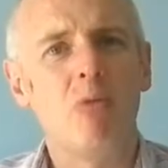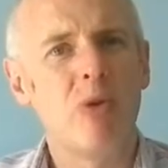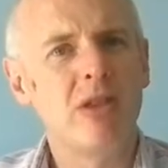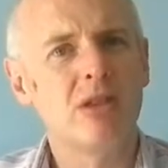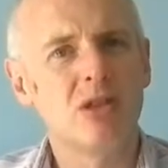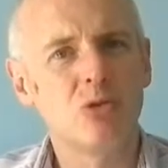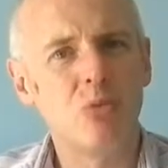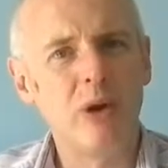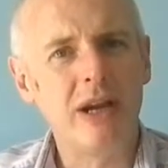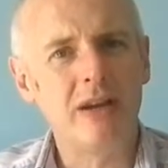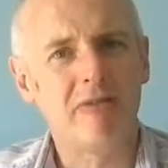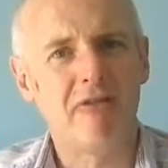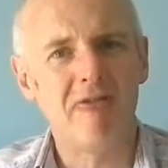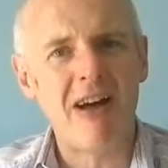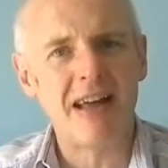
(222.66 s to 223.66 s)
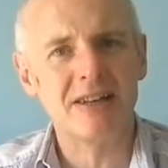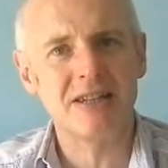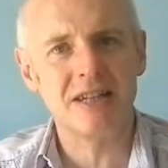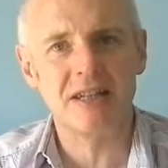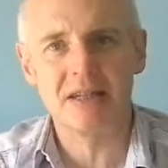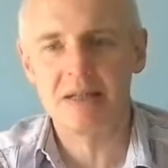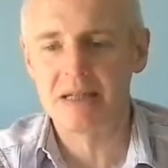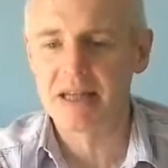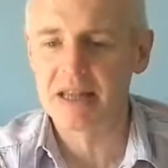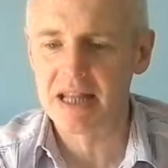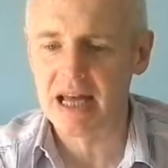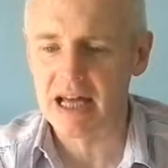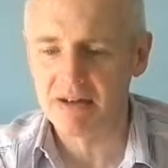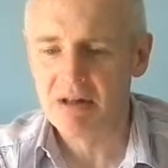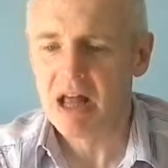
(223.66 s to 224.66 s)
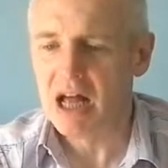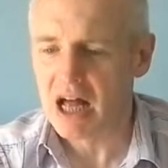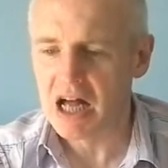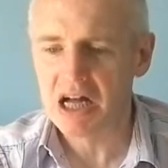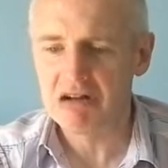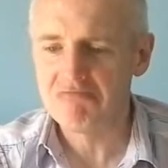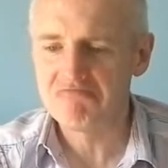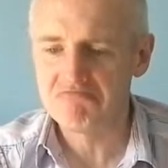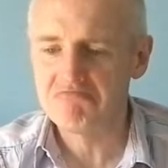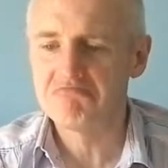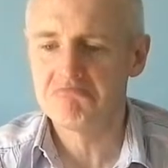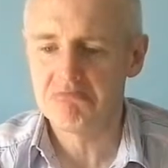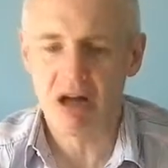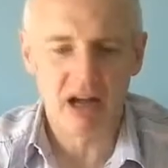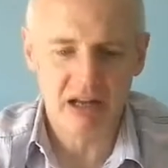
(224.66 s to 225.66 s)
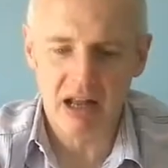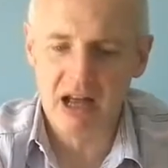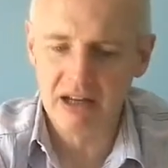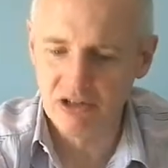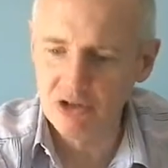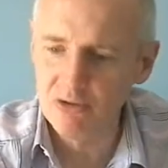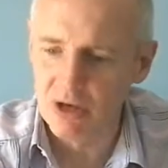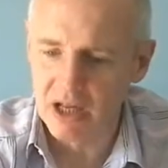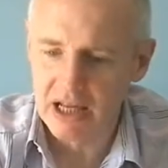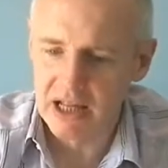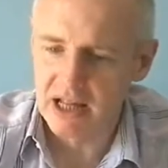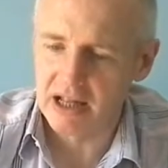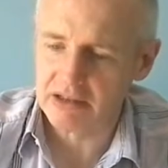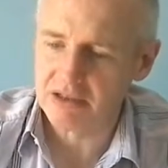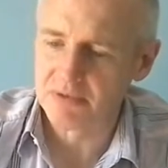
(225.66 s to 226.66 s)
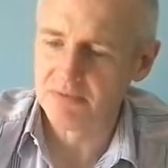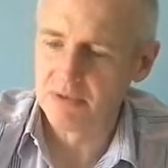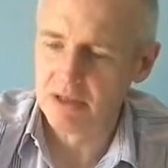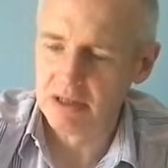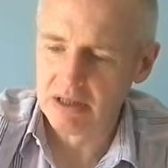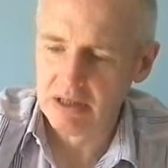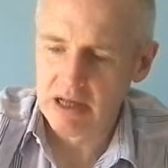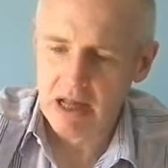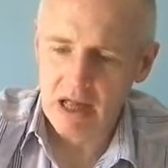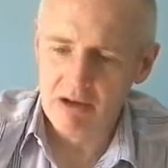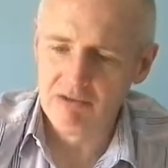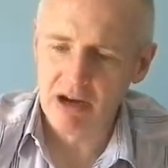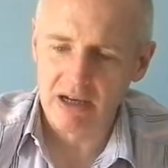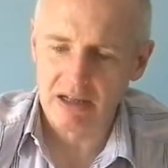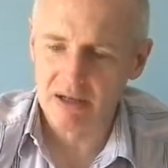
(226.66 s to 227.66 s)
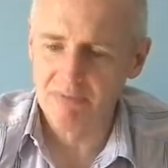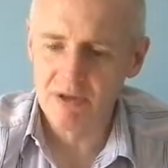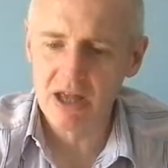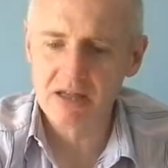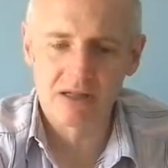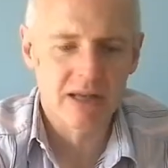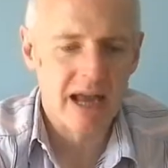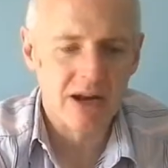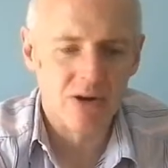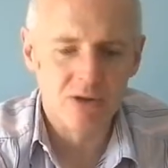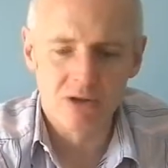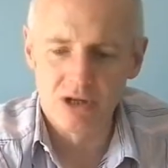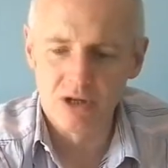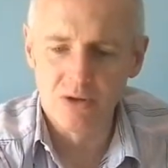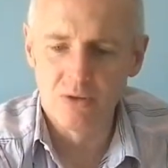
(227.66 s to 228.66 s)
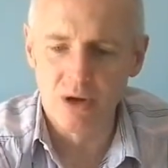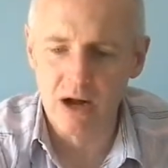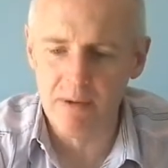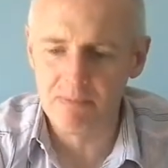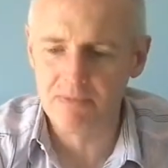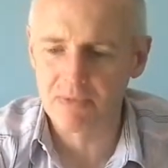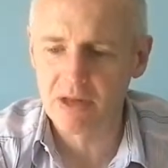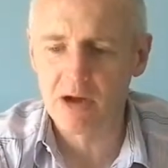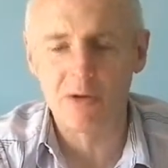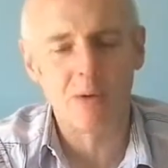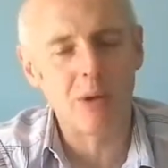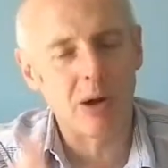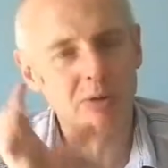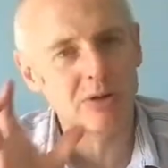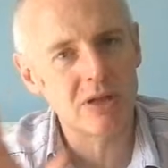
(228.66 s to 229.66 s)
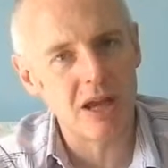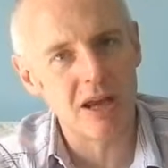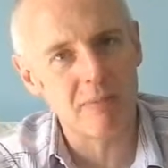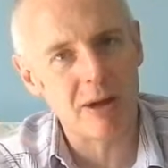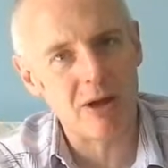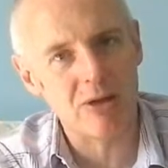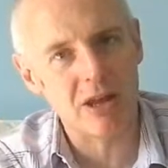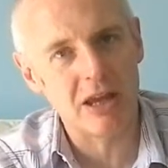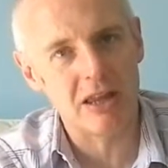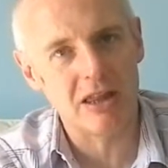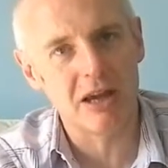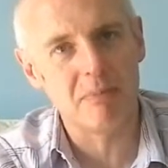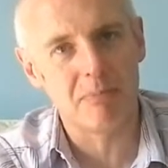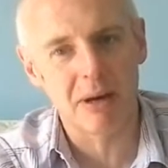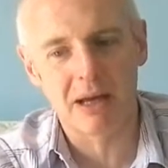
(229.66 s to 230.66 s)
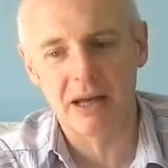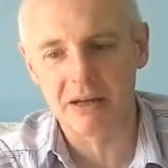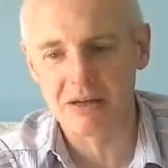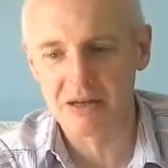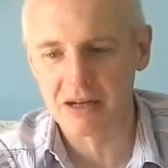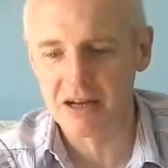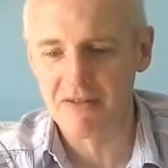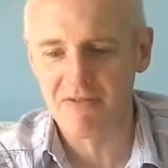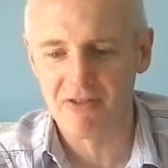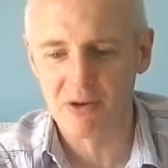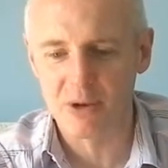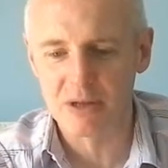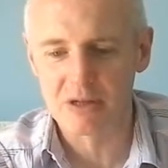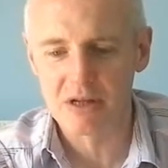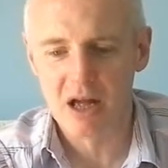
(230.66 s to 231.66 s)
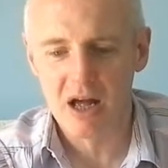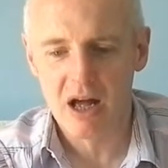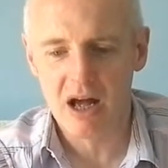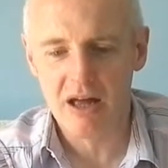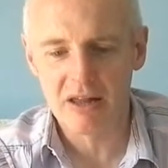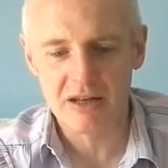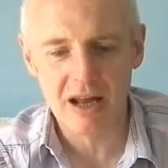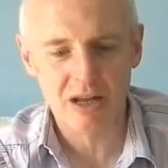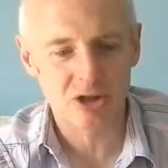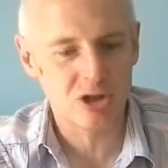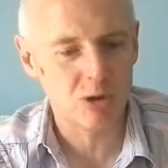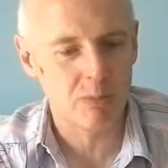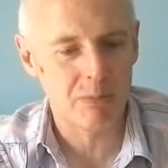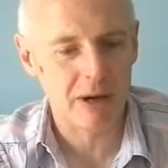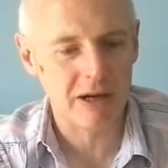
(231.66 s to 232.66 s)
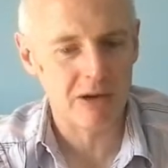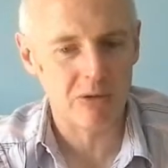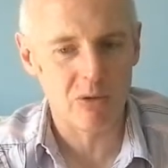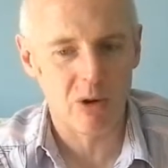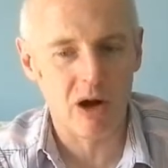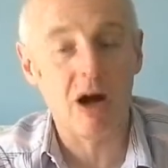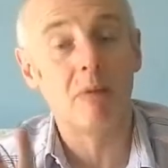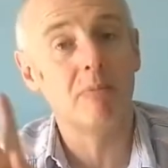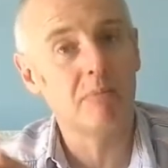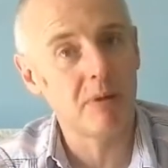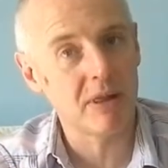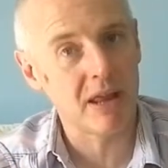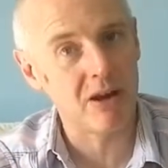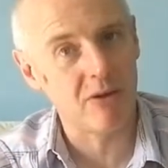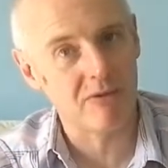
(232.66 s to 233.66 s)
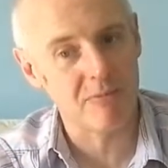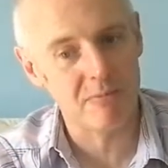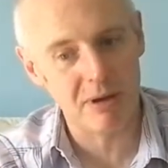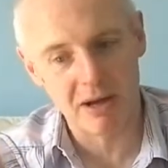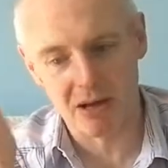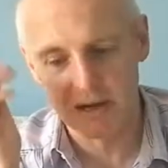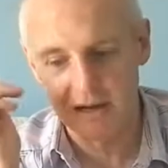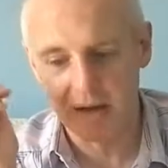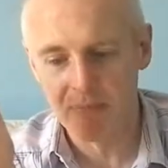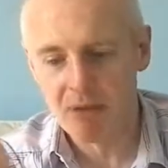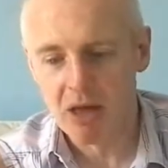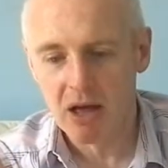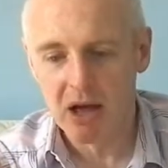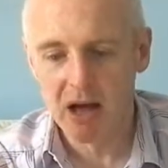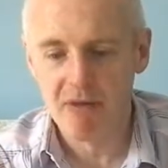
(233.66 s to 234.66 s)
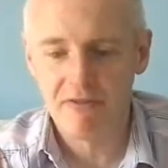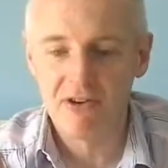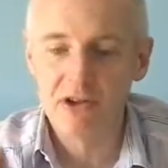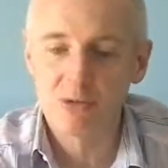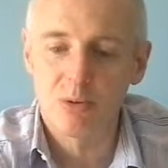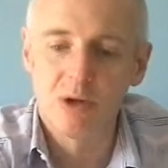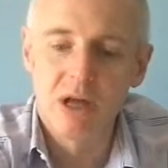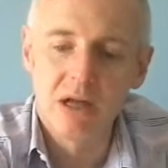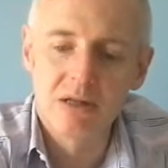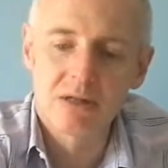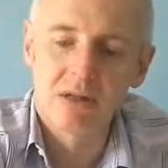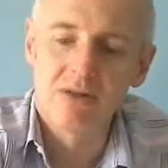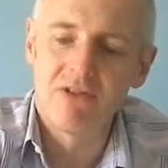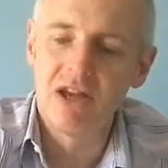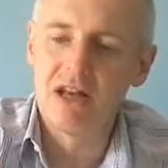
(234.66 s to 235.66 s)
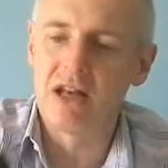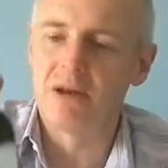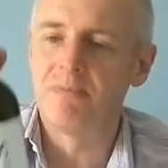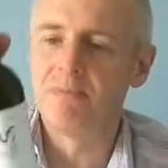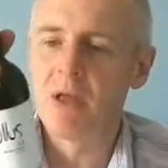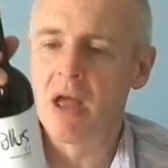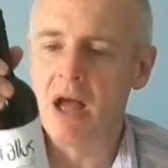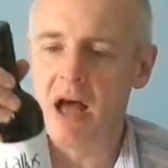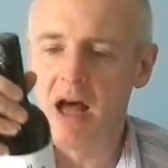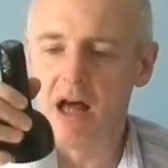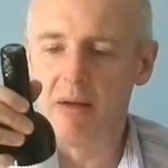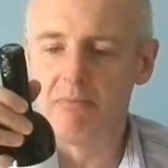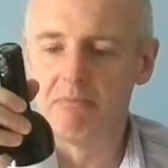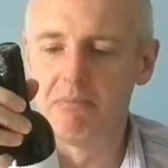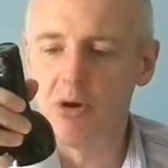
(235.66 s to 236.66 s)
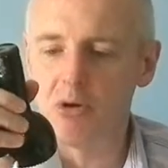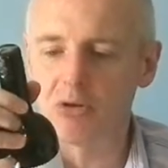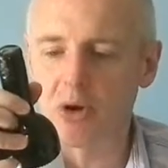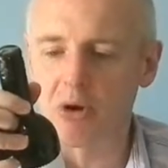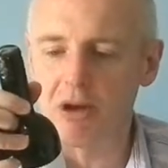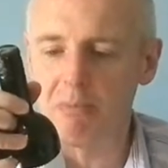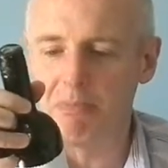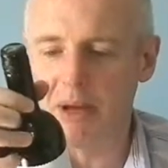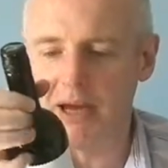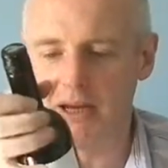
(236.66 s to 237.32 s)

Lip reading: with sweet fattiness in there. I do like that. Right, let's get on to, I was saying about the Burgundian influence. The next two are Pinot Noir, but they're not from Burgundy. First one is Slovenian, Modri